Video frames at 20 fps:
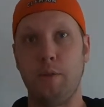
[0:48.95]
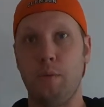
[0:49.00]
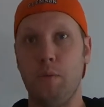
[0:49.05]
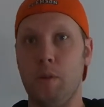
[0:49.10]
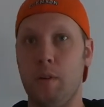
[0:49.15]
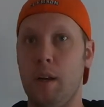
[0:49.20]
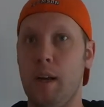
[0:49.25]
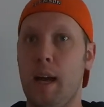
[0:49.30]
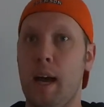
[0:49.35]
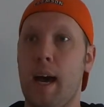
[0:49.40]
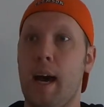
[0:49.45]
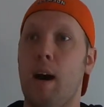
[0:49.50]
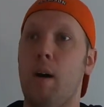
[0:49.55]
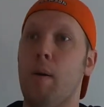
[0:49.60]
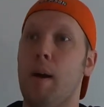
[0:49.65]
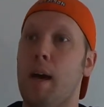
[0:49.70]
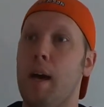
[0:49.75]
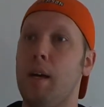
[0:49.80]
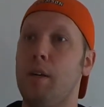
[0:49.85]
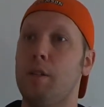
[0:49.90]
We're looking at
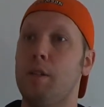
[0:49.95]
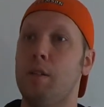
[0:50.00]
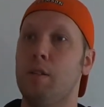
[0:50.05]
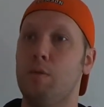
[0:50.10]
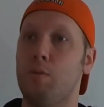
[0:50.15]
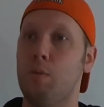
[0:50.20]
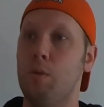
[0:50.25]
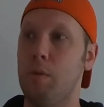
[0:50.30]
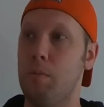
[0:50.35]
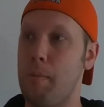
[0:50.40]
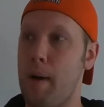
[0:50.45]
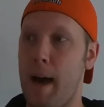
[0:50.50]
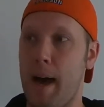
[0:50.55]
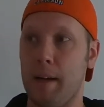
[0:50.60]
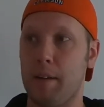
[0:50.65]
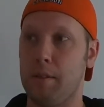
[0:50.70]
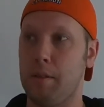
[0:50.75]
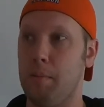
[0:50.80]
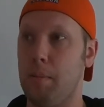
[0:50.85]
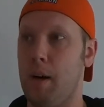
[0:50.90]
how agents will
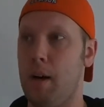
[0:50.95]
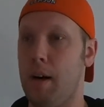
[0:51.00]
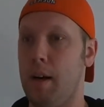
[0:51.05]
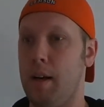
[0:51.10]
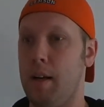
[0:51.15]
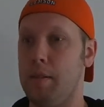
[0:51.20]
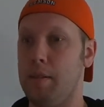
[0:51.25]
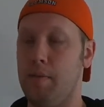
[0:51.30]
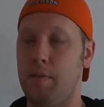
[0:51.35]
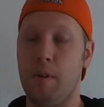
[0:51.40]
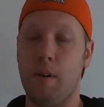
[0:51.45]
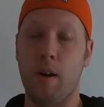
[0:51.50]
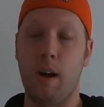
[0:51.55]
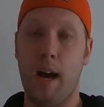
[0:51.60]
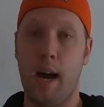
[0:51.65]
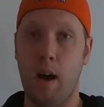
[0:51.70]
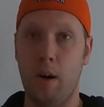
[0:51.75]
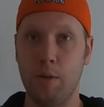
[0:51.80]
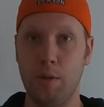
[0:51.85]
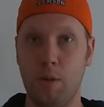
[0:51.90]
maximize, if they're a
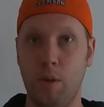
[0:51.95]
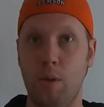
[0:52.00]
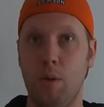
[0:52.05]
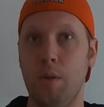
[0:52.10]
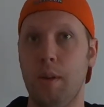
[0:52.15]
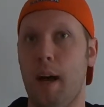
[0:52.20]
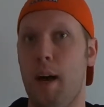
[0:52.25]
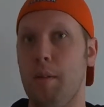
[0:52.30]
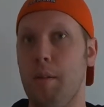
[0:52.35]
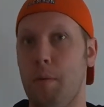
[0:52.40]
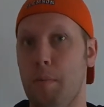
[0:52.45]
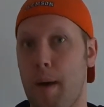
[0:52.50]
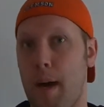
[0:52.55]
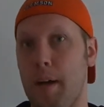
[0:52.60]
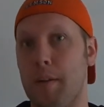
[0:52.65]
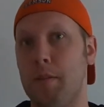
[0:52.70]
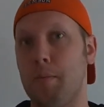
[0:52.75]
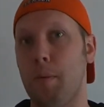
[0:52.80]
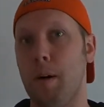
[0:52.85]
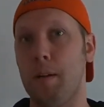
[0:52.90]
household, how they'll
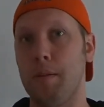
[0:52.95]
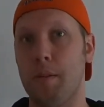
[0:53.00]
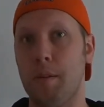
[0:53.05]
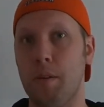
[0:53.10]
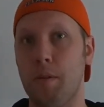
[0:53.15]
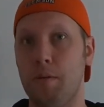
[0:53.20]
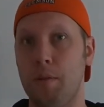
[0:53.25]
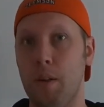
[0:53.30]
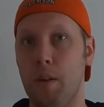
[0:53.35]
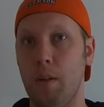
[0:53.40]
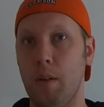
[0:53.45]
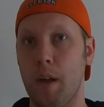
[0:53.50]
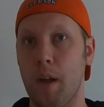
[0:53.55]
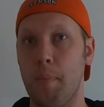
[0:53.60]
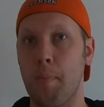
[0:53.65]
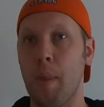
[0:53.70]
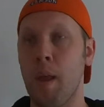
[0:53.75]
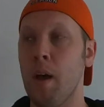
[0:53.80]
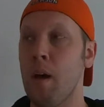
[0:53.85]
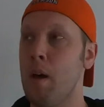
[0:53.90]
maximize their utility.
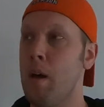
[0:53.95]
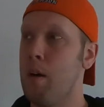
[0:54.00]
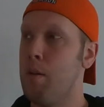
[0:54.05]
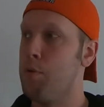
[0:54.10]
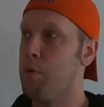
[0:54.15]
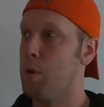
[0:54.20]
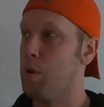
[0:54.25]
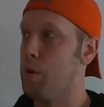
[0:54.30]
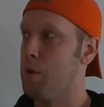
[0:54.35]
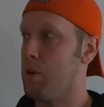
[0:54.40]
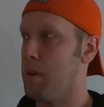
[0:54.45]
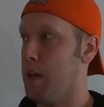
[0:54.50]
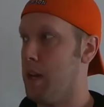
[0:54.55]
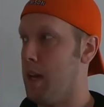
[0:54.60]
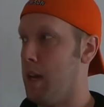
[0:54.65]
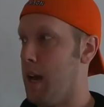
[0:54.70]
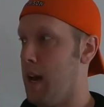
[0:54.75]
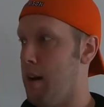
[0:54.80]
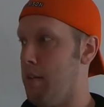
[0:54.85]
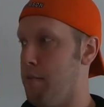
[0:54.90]
If we're
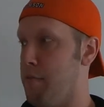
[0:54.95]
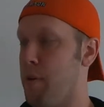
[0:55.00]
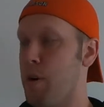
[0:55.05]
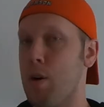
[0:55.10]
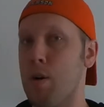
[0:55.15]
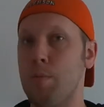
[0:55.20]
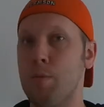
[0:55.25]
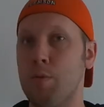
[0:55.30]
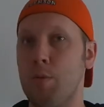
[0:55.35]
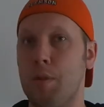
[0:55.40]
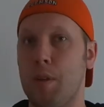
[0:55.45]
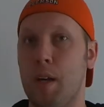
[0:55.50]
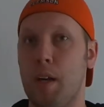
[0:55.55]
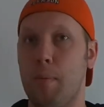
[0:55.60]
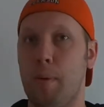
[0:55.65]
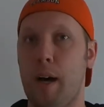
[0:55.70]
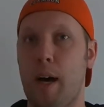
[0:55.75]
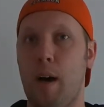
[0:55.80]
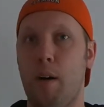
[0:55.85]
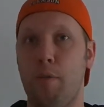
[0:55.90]
looking at firms, we'll think
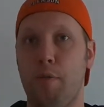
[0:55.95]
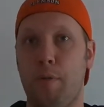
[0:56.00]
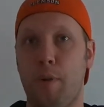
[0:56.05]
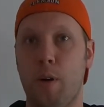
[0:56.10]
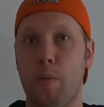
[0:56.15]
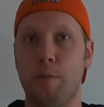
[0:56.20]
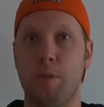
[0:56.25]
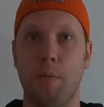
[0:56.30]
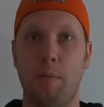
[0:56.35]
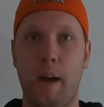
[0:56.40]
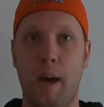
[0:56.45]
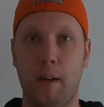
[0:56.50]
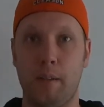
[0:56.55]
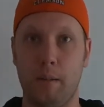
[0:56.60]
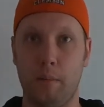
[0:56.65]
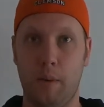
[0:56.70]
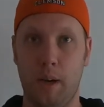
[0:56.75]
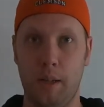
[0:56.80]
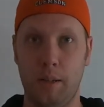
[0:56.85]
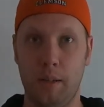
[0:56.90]
about how firms are
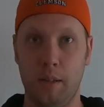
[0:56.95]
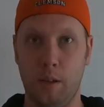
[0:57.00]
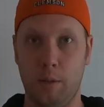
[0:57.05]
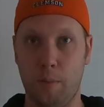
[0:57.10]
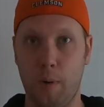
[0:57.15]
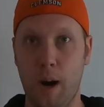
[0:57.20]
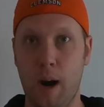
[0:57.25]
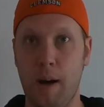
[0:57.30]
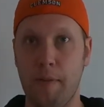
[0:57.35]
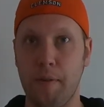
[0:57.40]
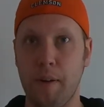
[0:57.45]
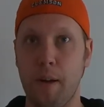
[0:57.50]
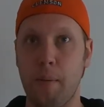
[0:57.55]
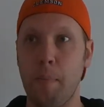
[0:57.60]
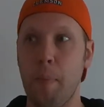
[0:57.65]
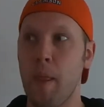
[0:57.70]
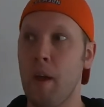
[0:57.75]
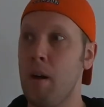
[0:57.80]
maximizing their profit.